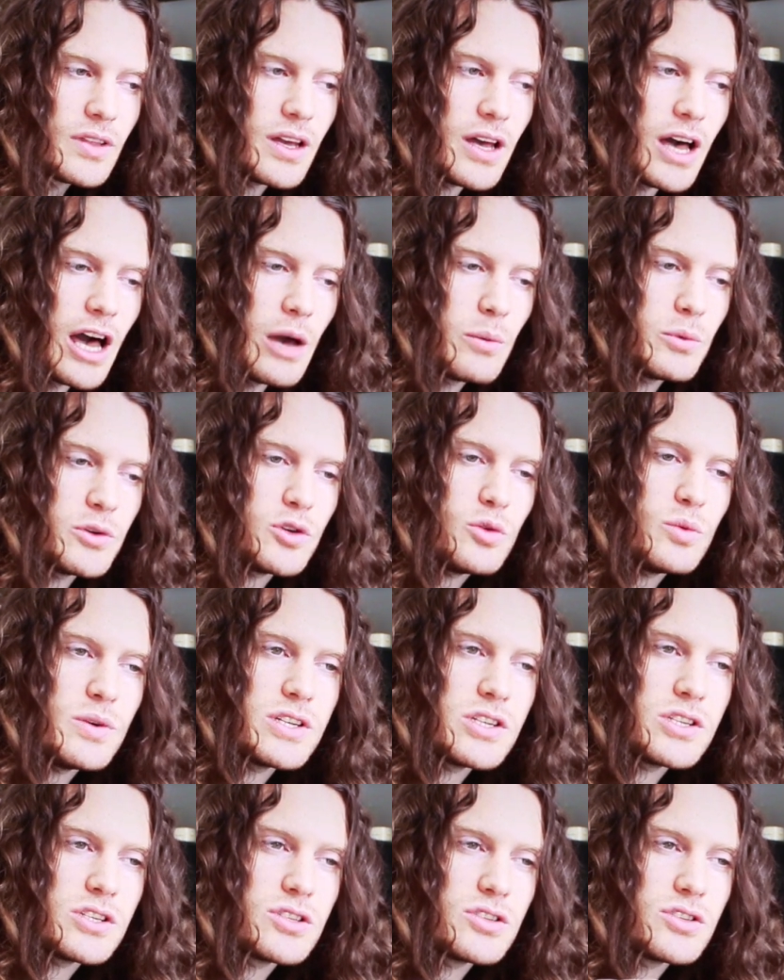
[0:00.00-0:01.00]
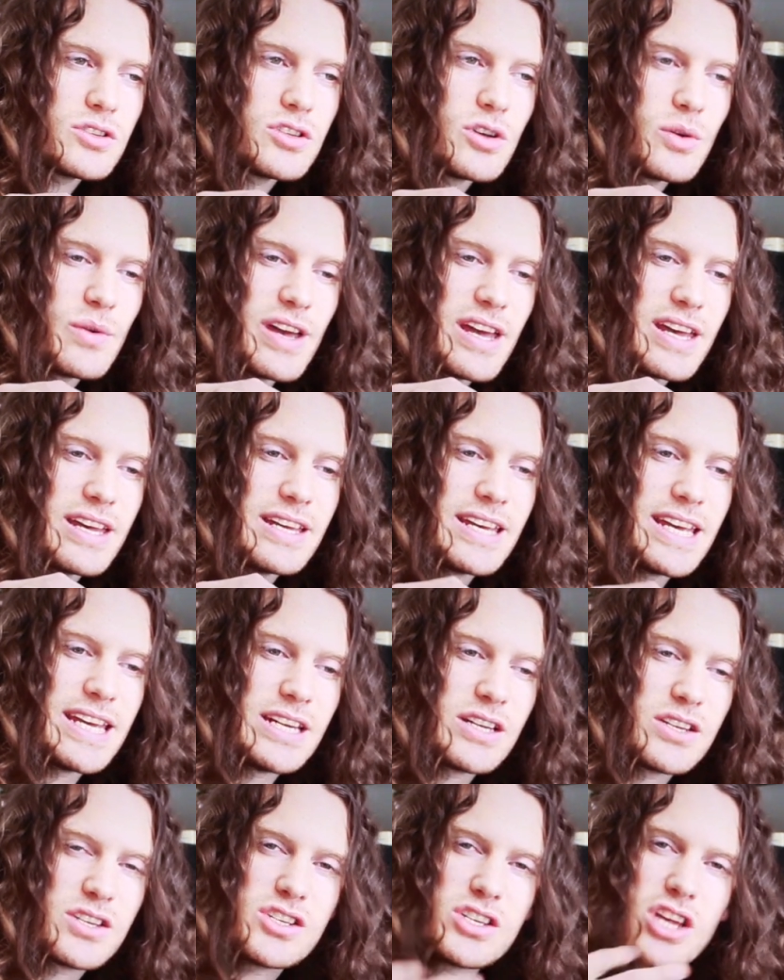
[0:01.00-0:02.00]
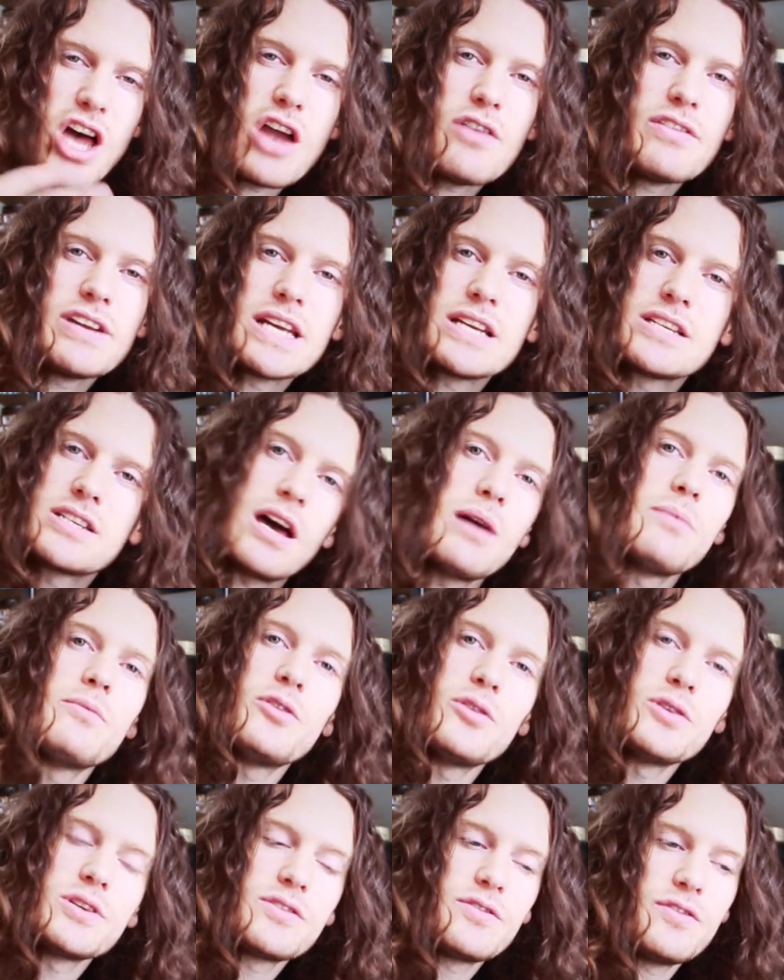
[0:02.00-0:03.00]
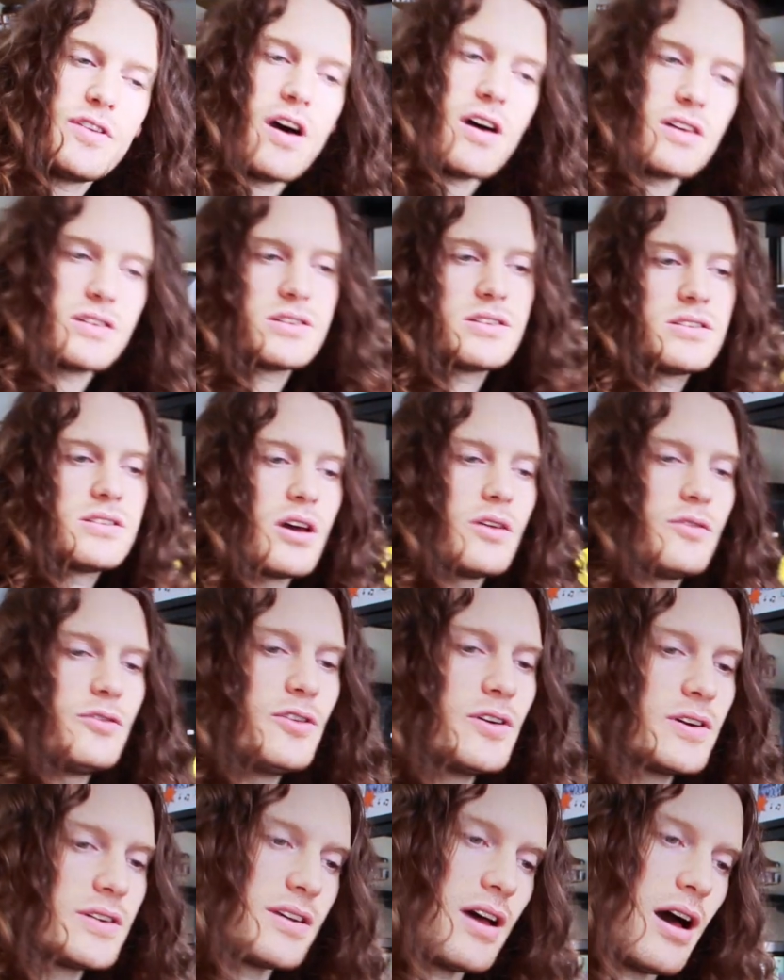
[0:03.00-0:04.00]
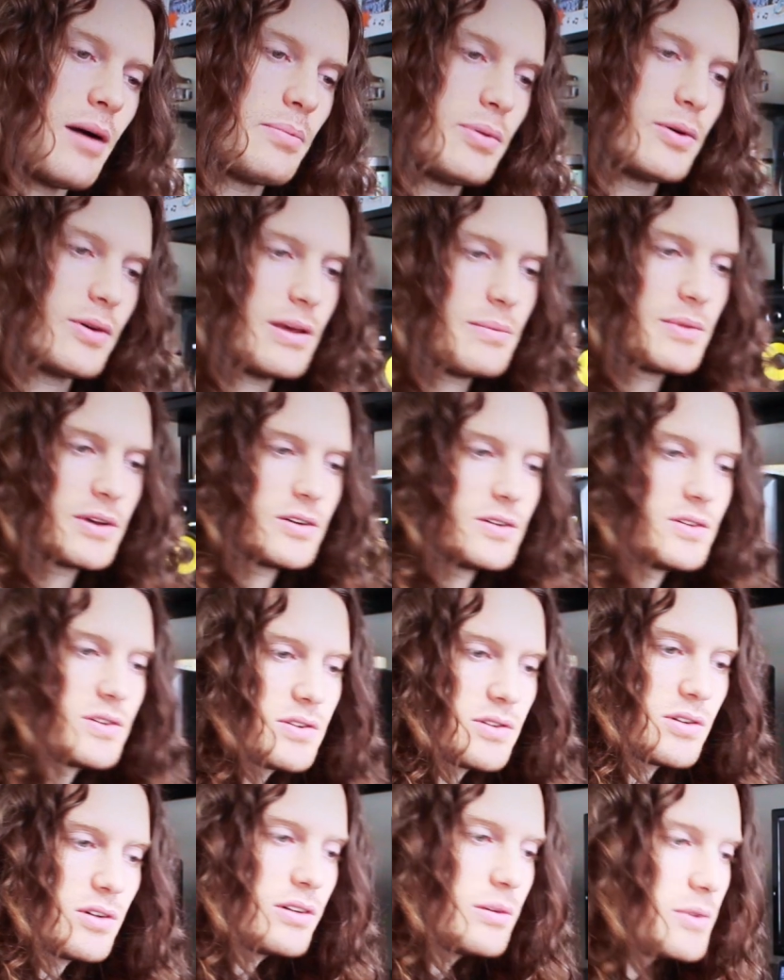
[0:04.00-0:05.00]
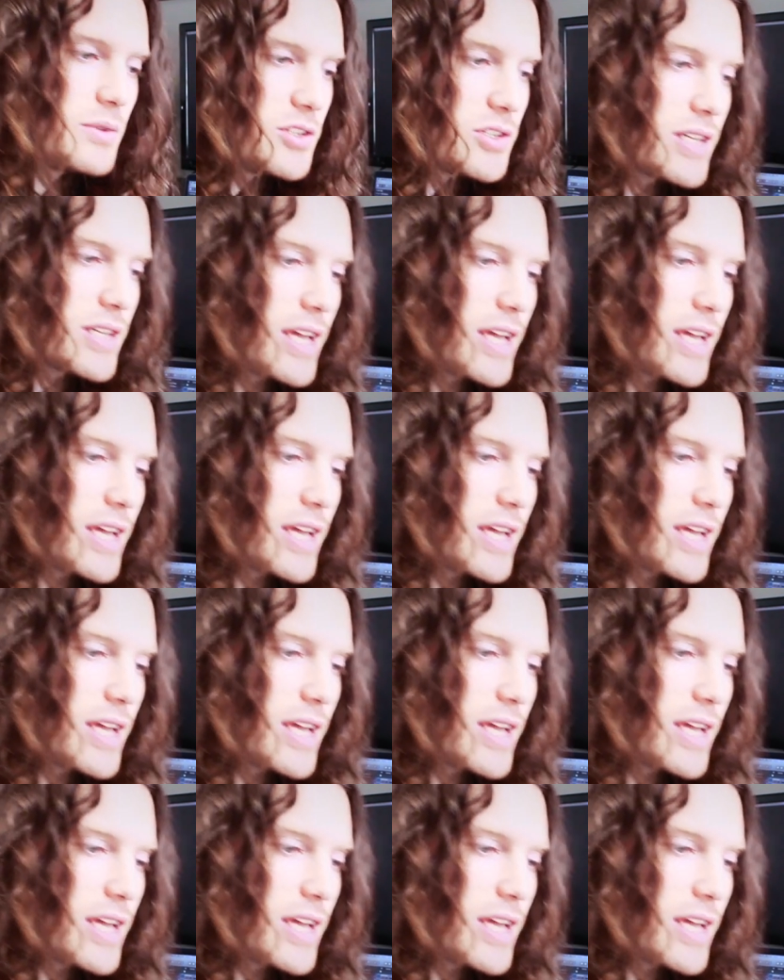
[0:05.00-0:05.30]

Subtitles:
I would always do it in a sirening type voice first. So for example, Immigrant Song, let me just